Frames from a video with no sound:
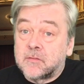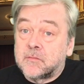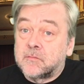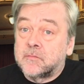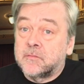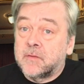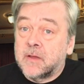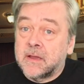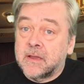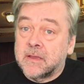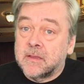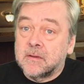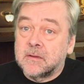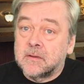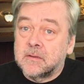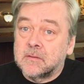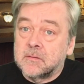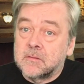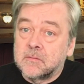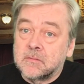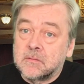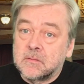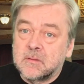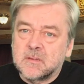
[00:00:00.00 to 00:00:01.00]
find,
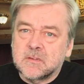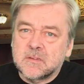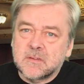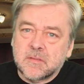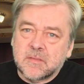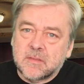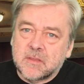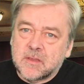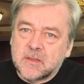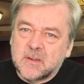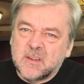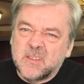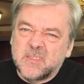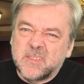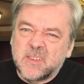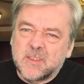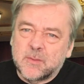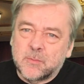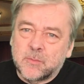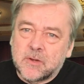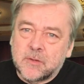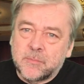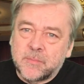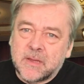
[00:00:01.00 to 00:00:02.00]
does a third and a fifth
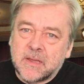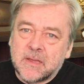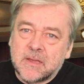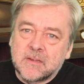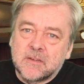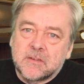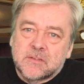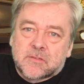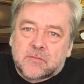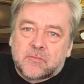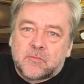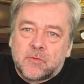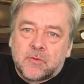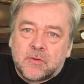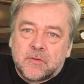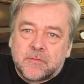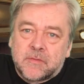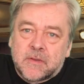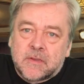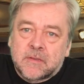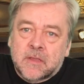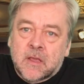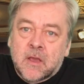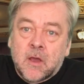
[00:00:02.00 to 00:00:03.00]
work better, does a root and a
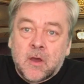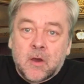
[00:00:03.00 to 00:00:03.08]
fifth,